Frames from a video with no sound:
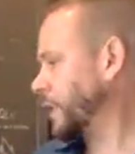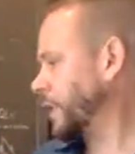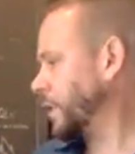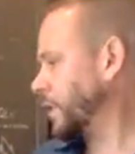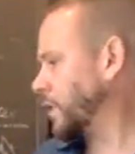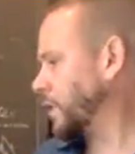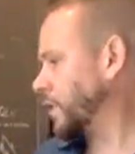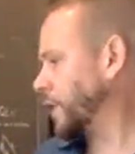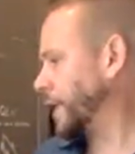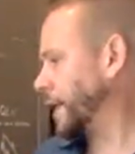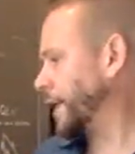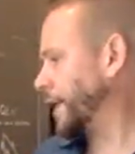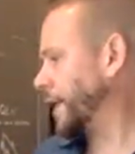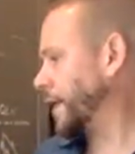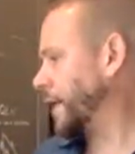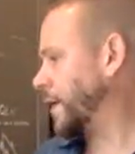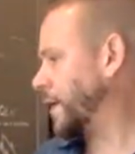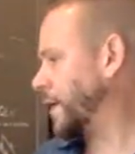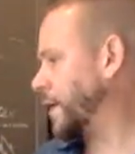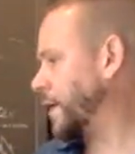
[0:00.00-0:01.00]
All right.
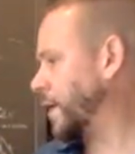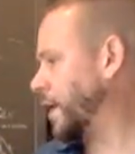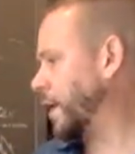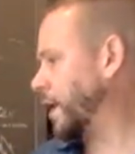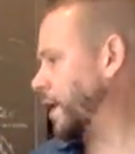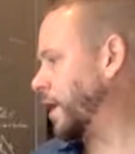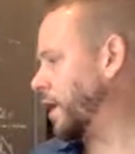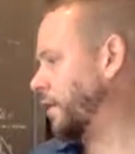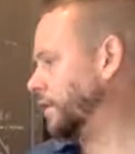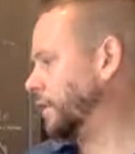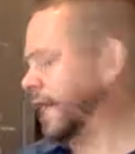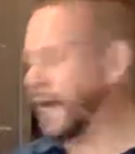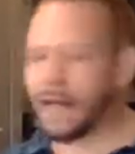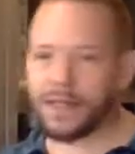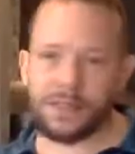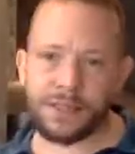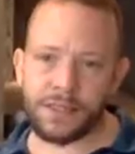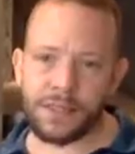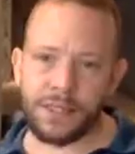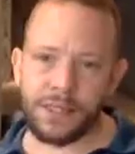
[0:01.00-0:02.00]

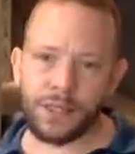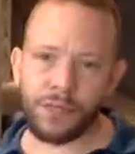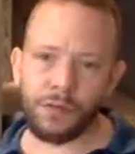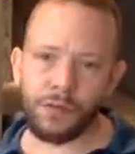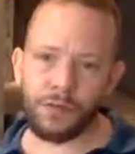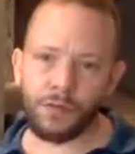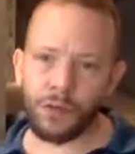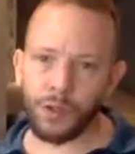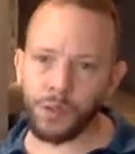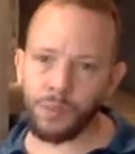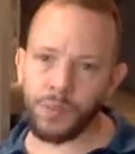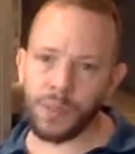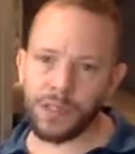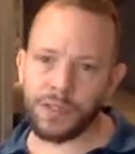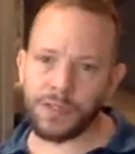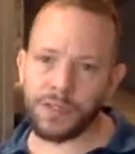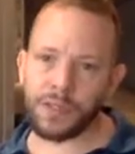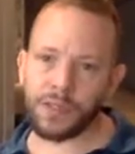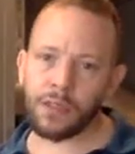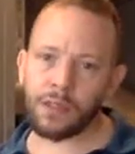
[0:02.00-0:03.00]
Last thing, really
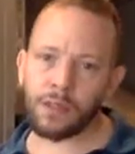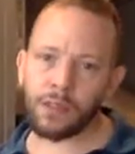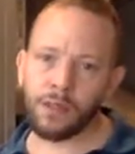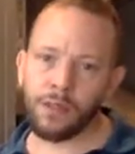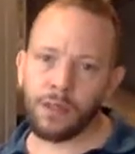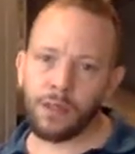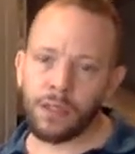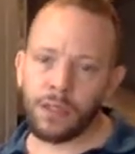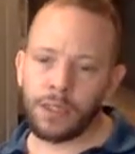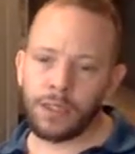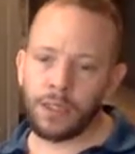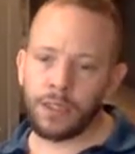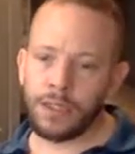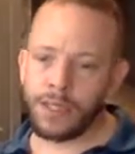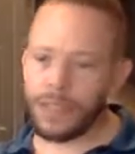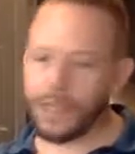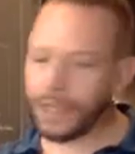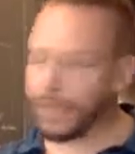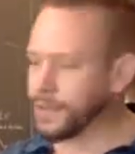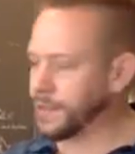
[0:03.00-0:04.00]
basic,
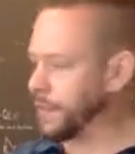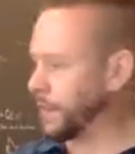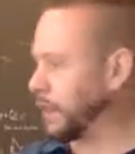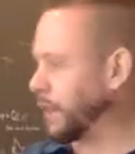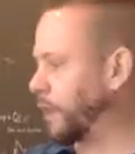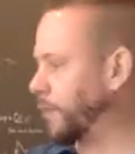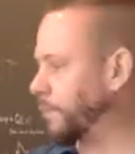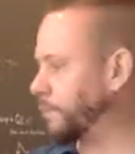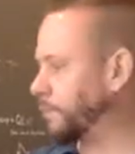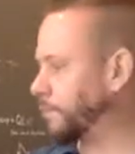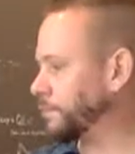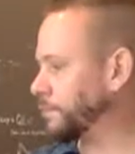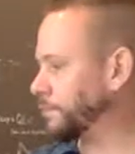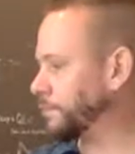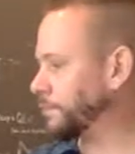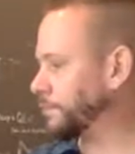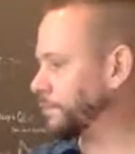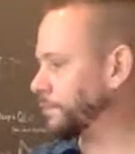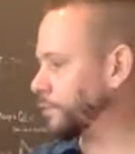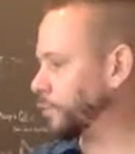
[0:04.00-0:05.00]
is
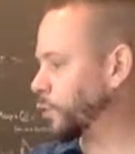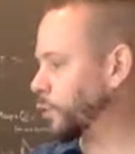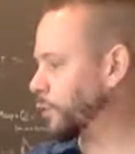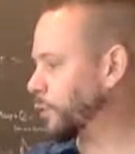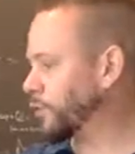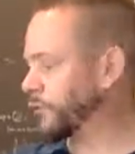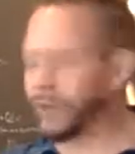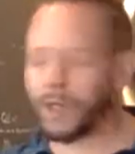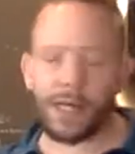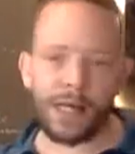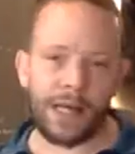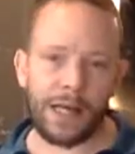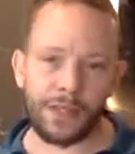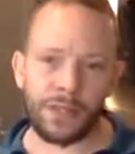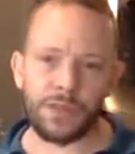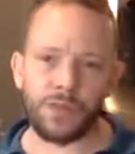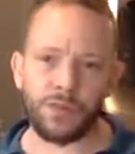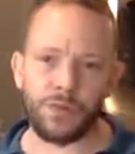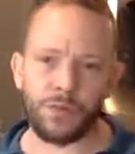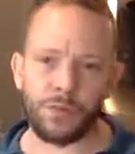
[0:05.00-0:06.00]
removing
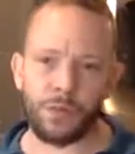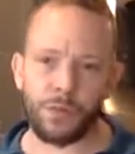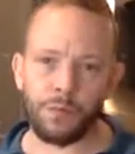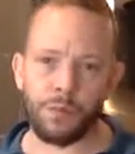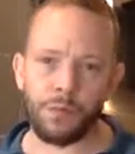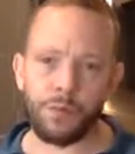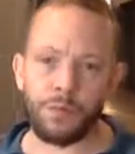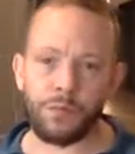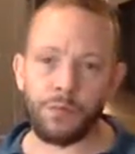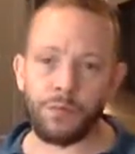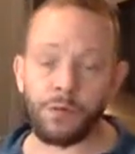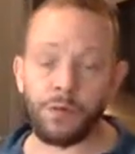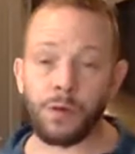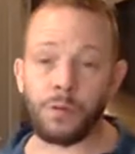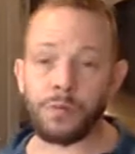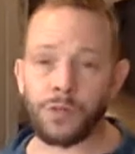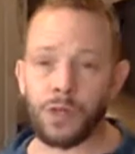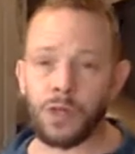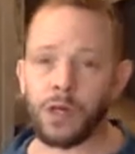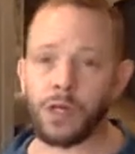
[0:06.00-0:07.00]
axes from
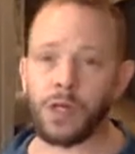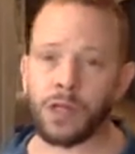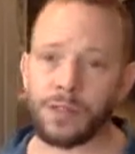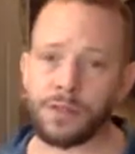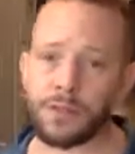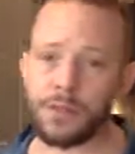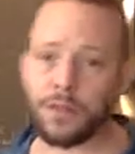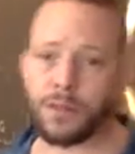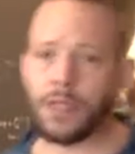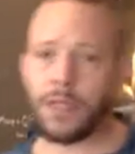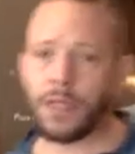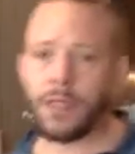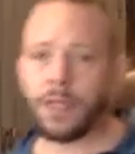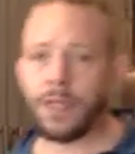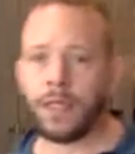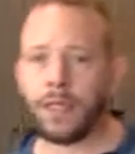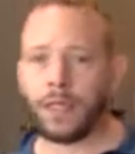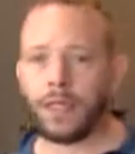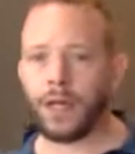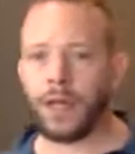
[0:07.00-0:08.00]
targets.
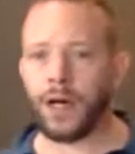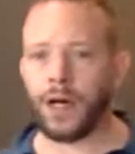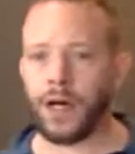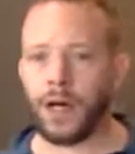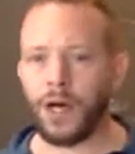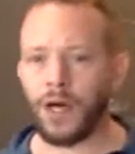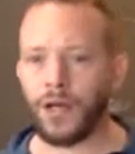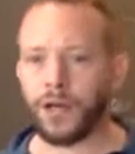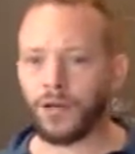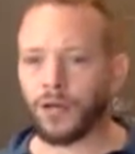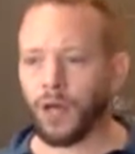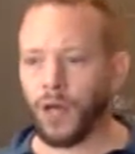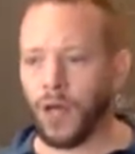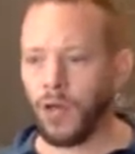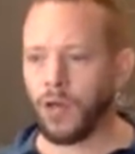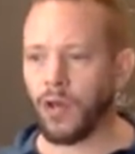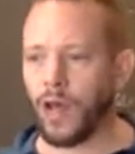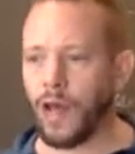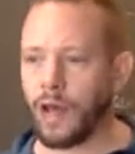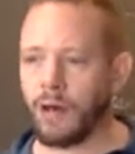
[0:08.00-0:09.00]

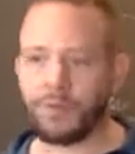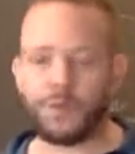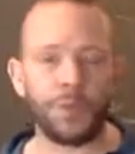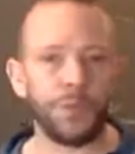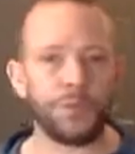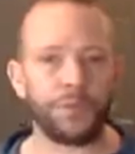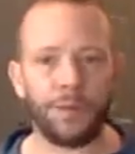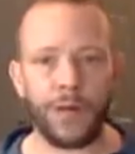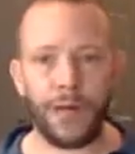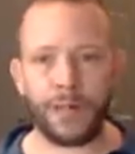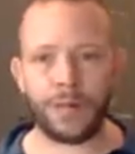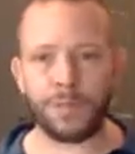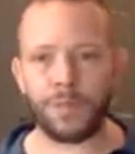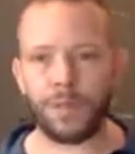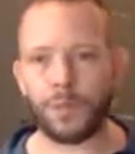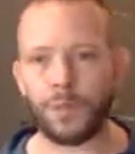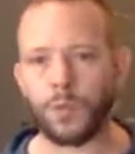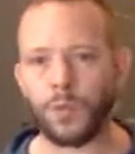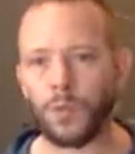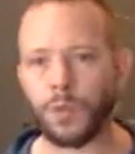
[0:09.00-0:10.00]
You have to advise
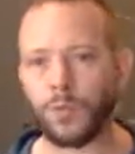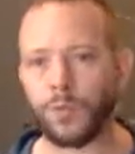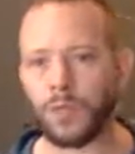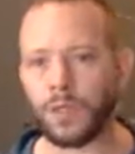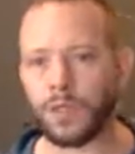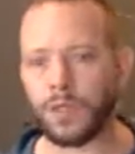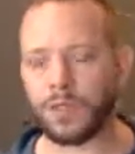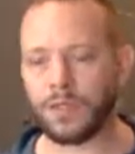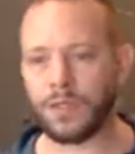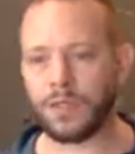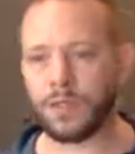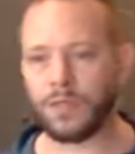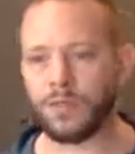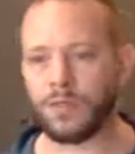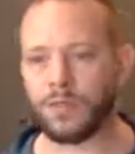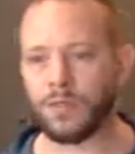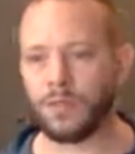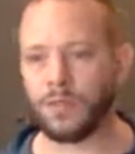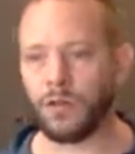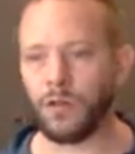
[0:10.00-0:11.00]
people,
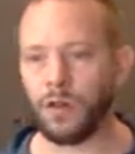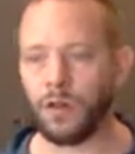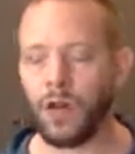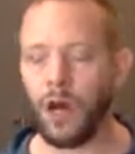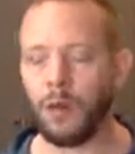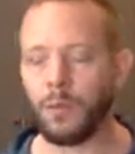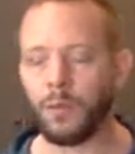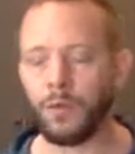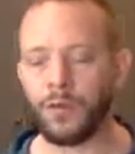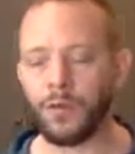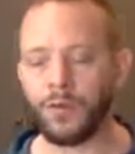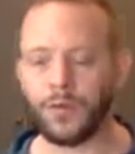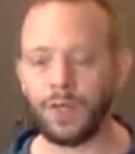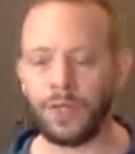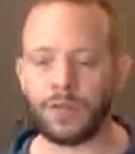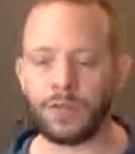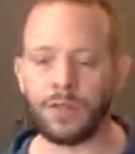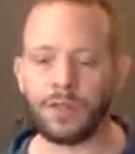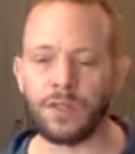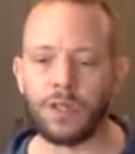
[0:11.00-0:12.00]
because there are a couple of
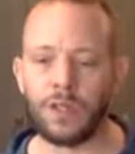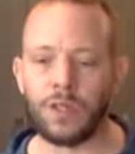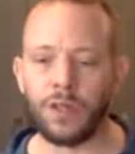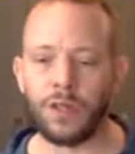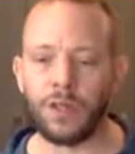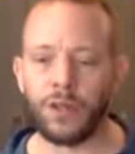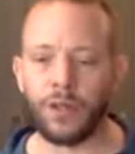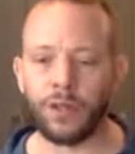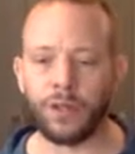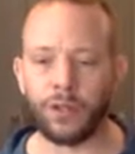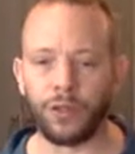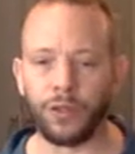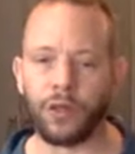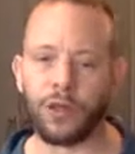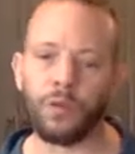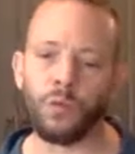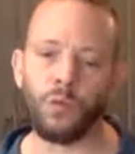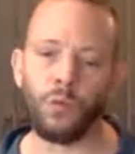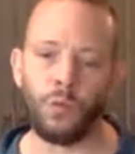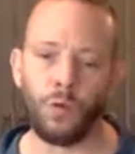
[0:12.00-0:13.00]
things here.
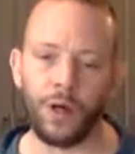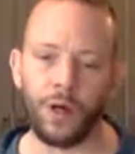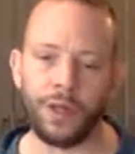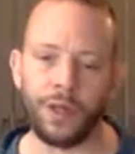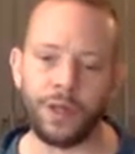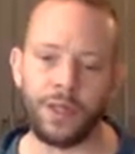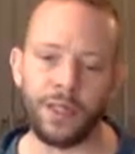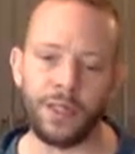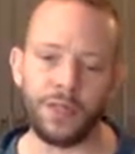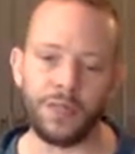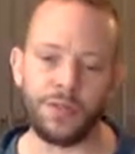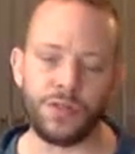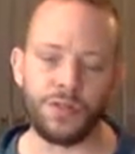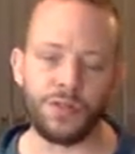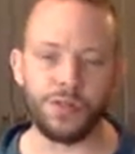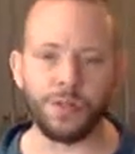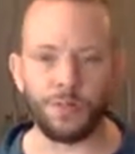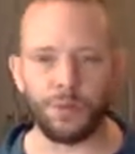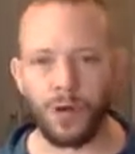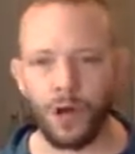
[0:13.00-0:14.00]
One is
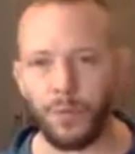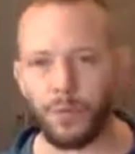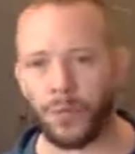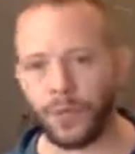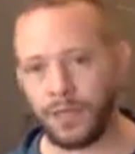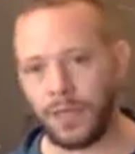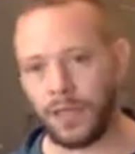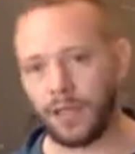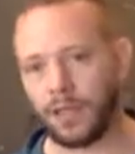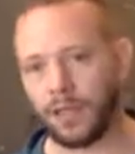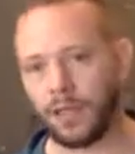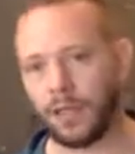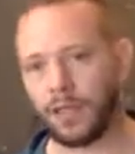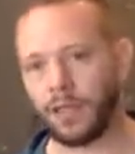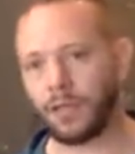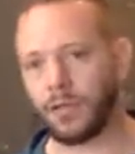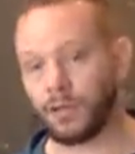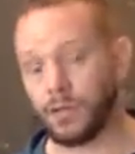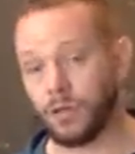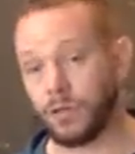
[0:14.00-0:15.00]
just the proper technique
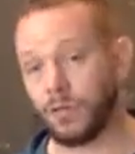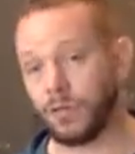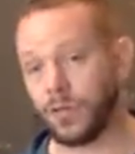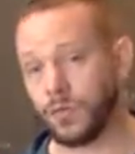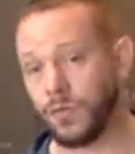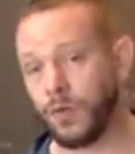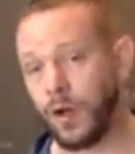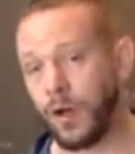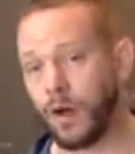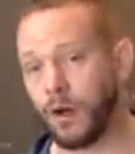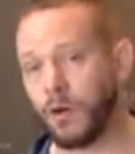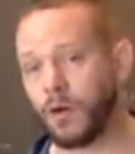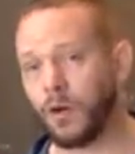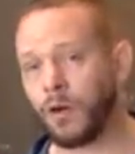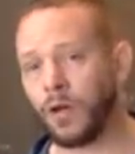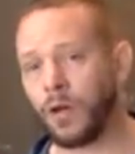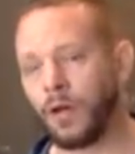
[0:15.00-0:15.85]
in terms of how